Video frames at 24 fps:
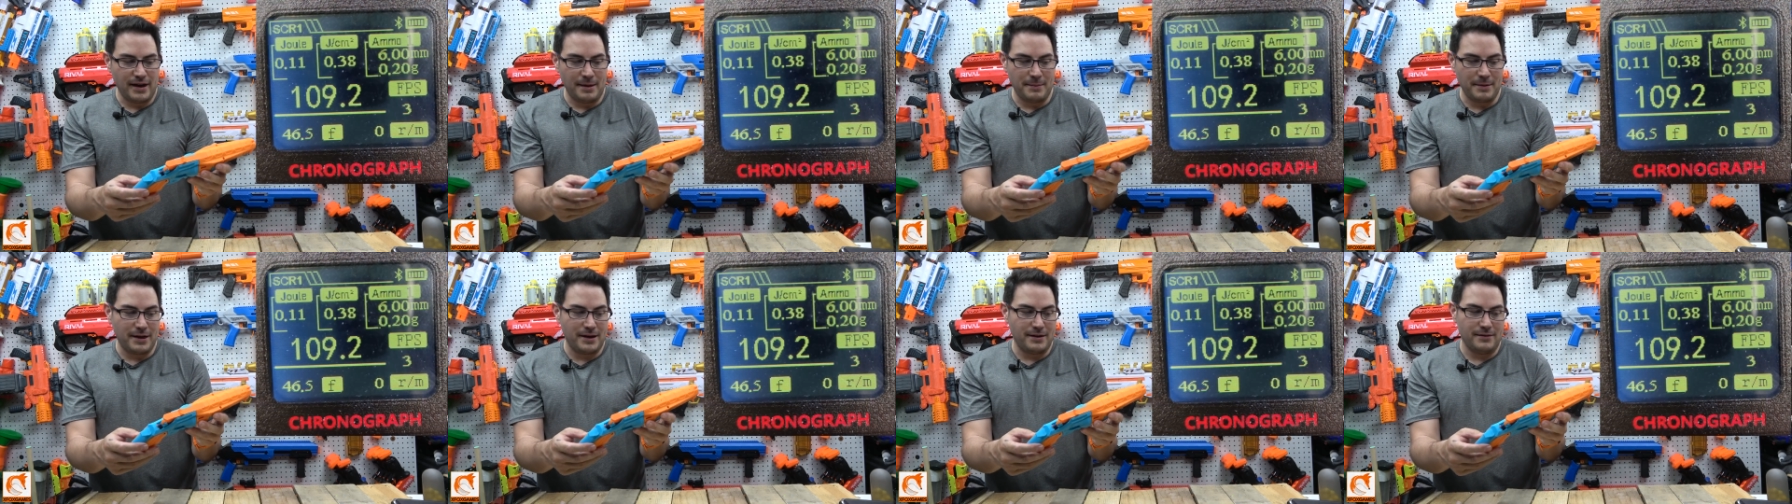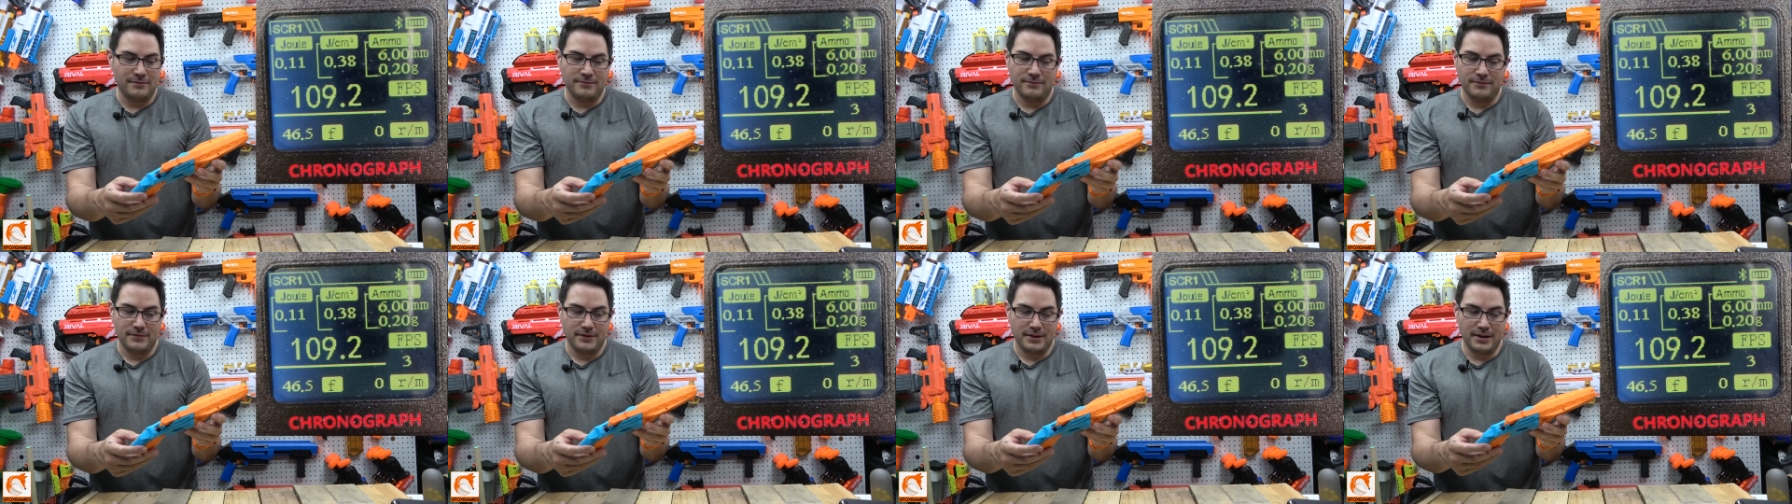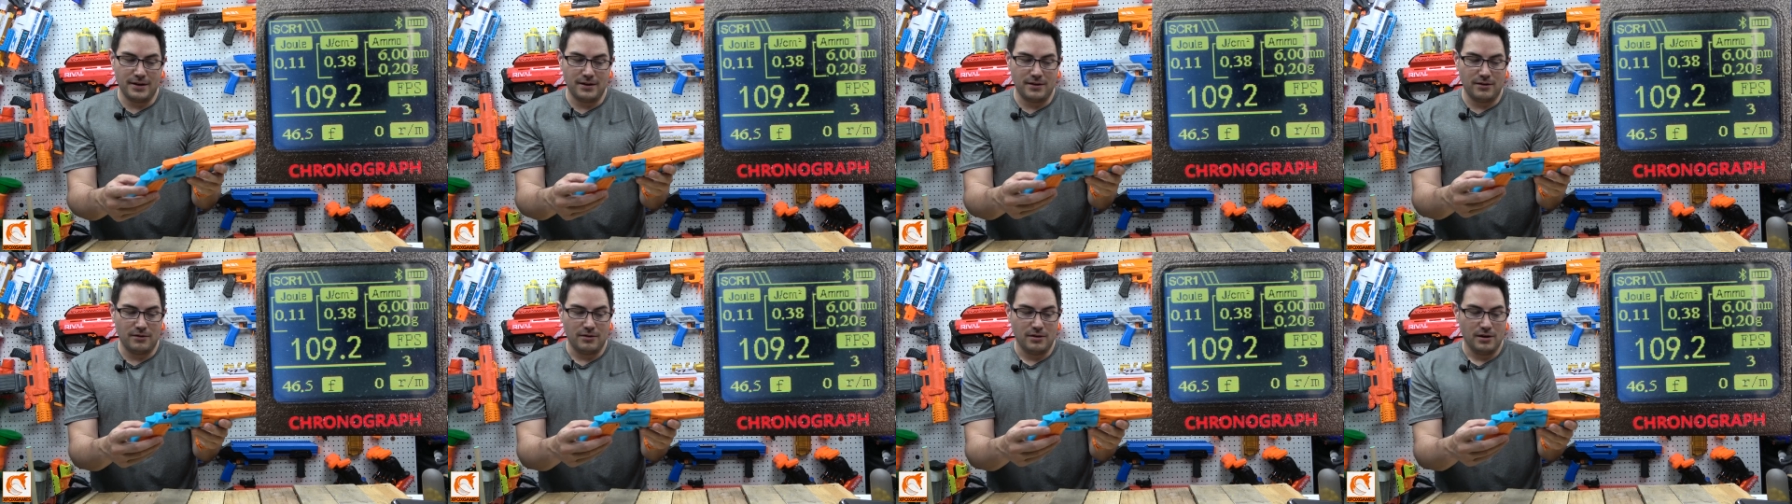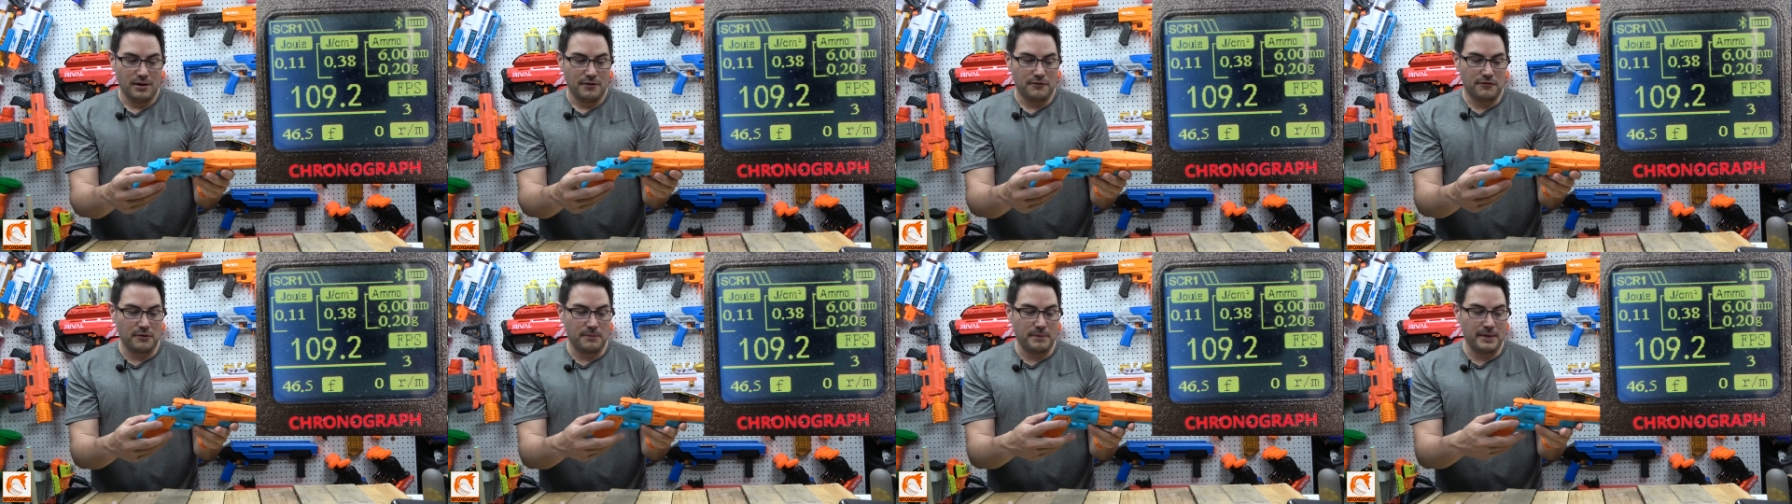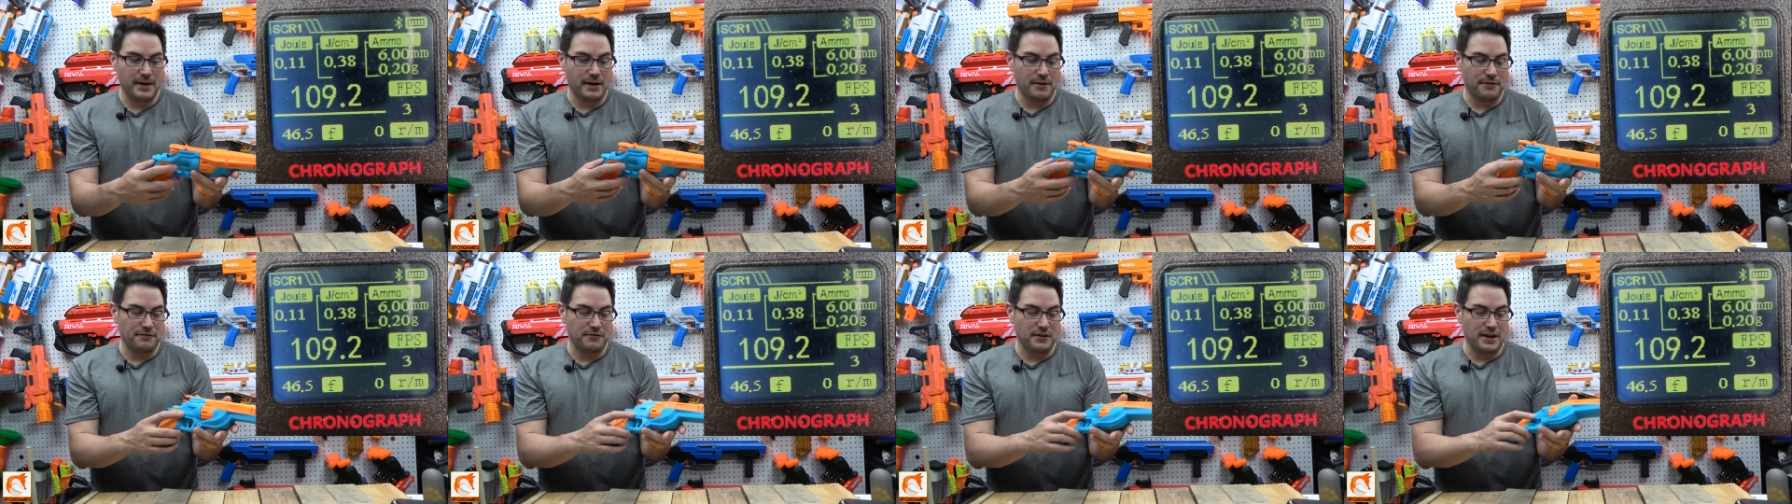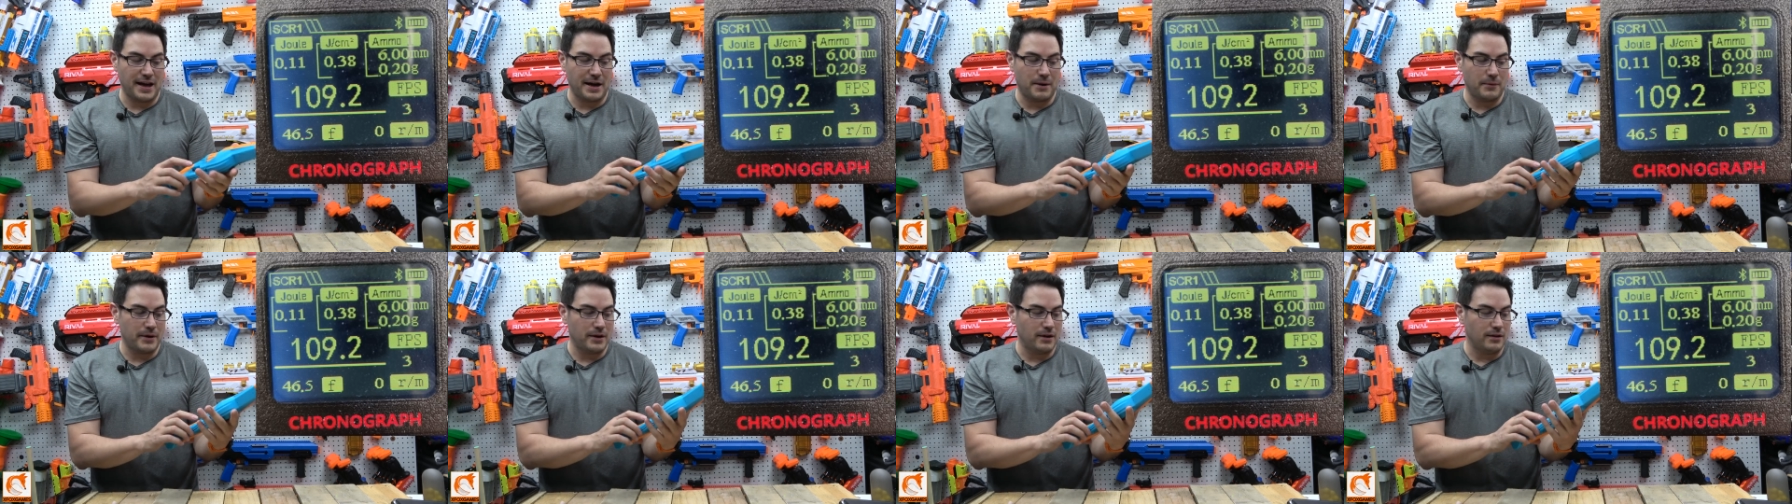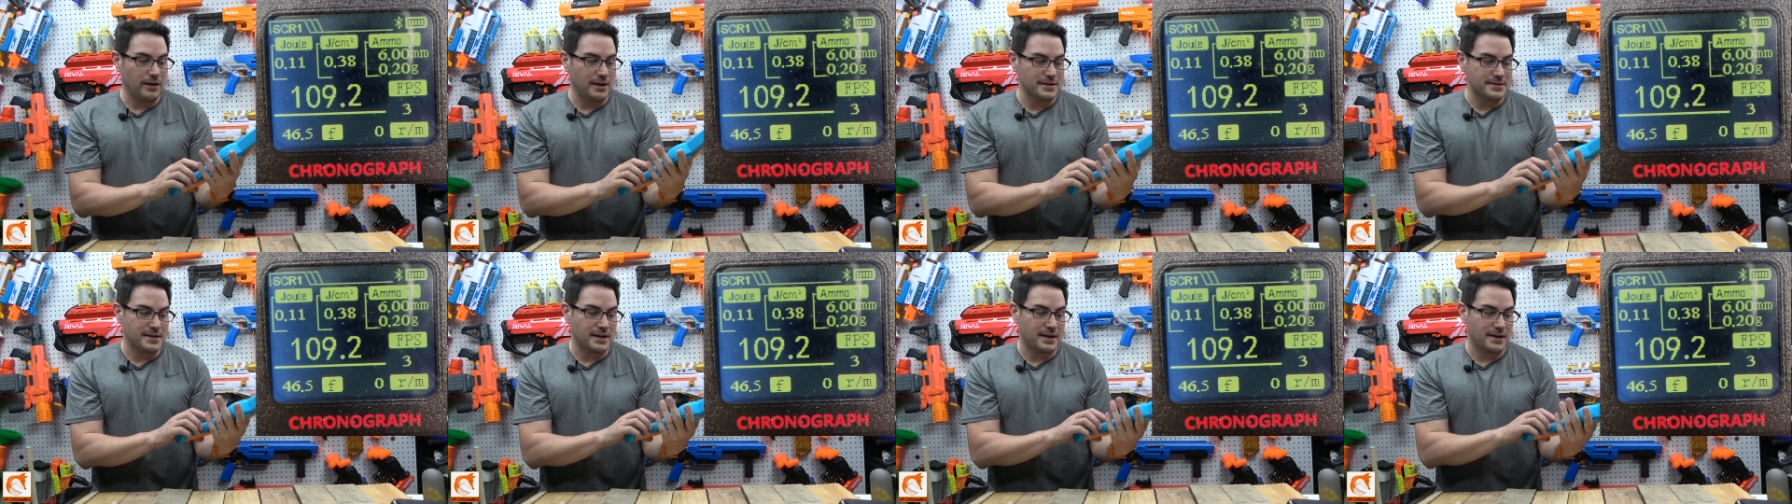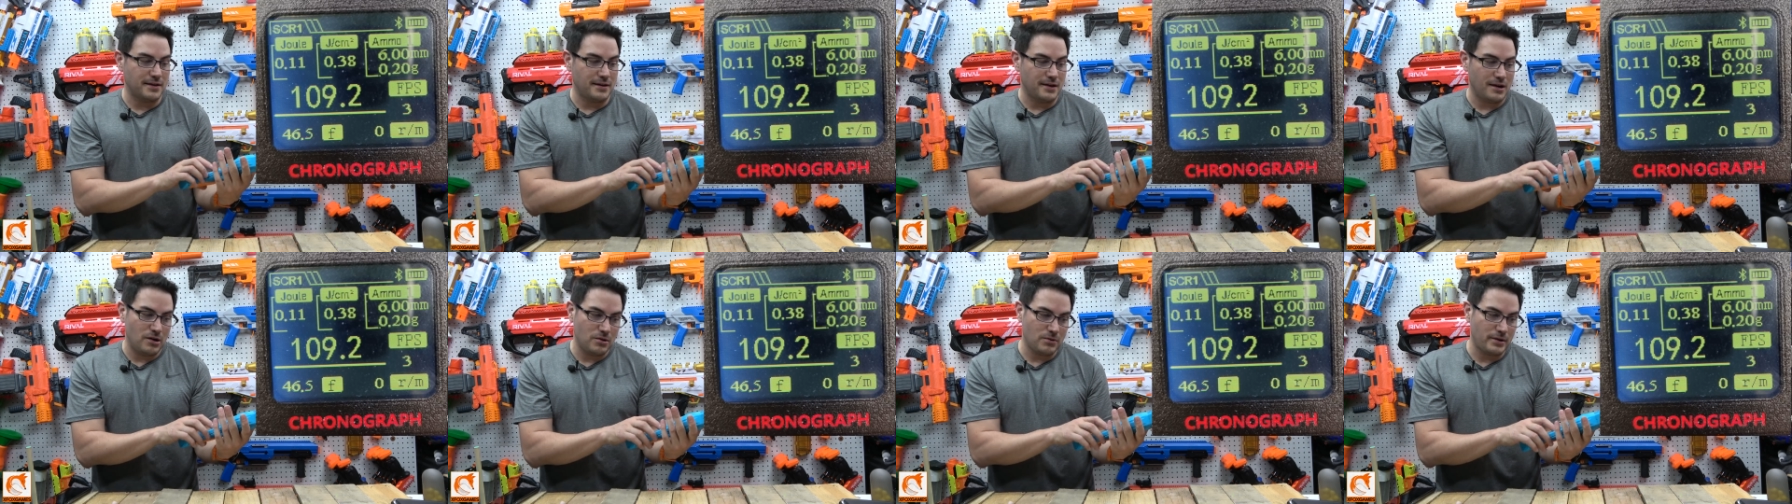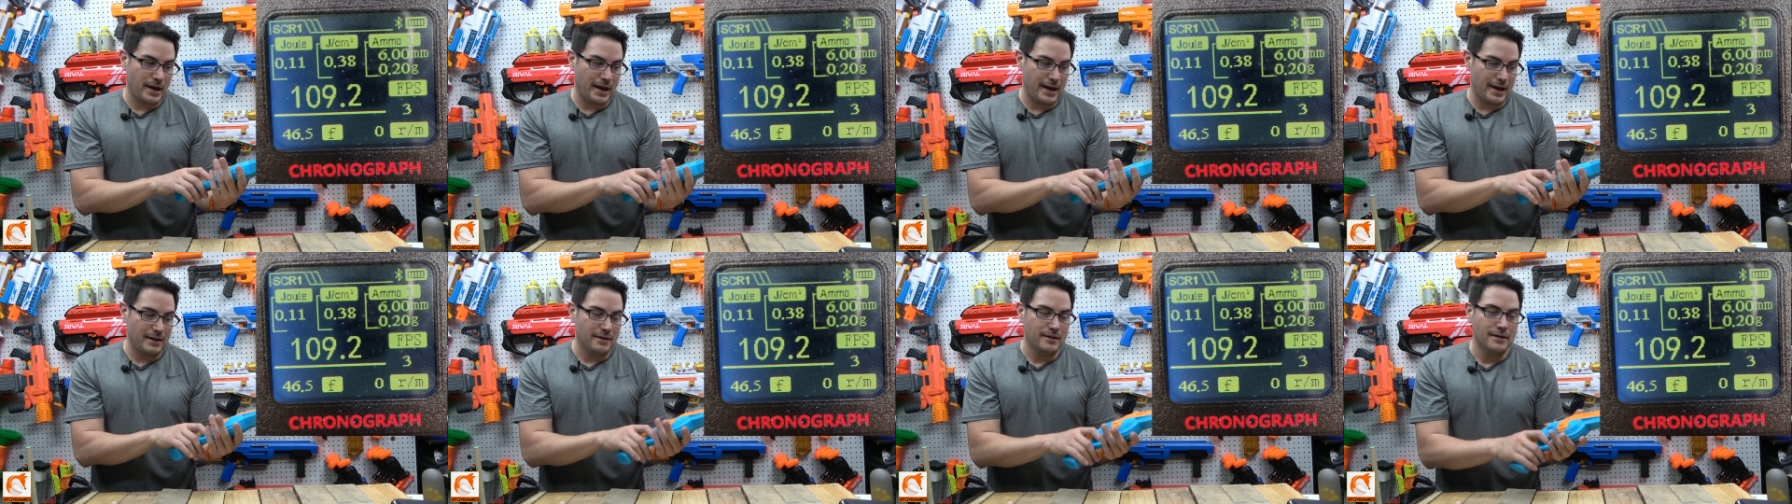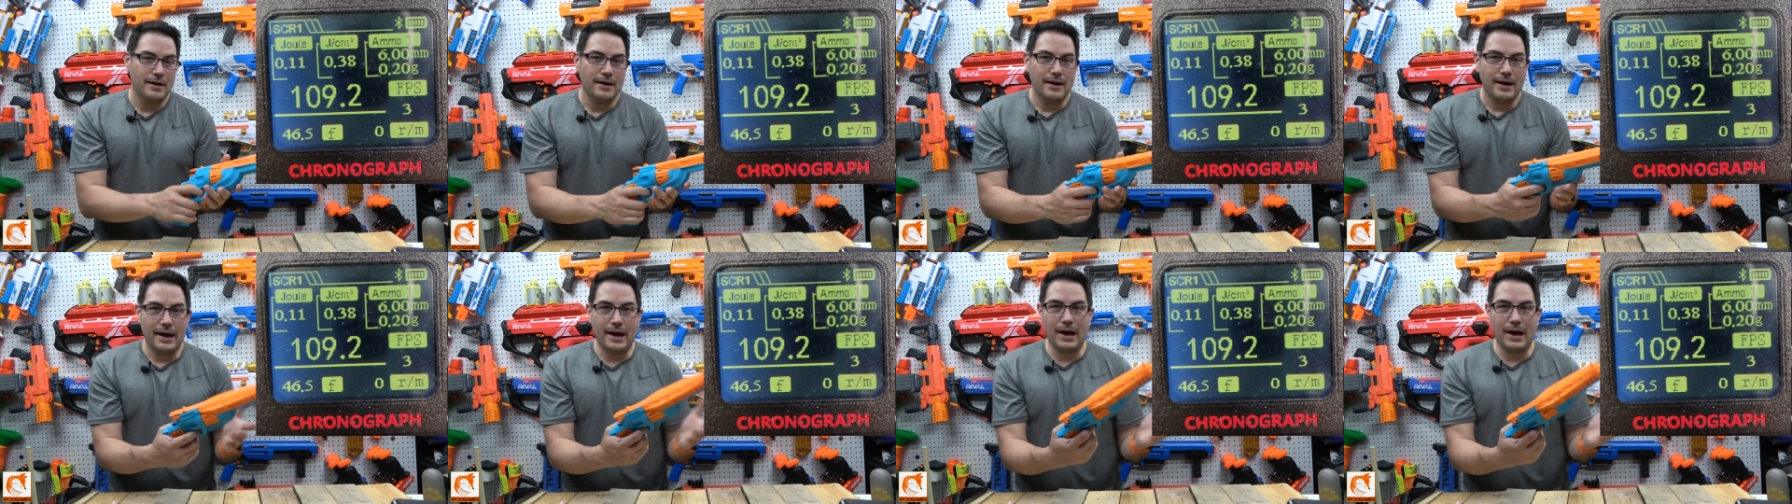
I mean, you know, for being a flywheel, I was thinking, okay,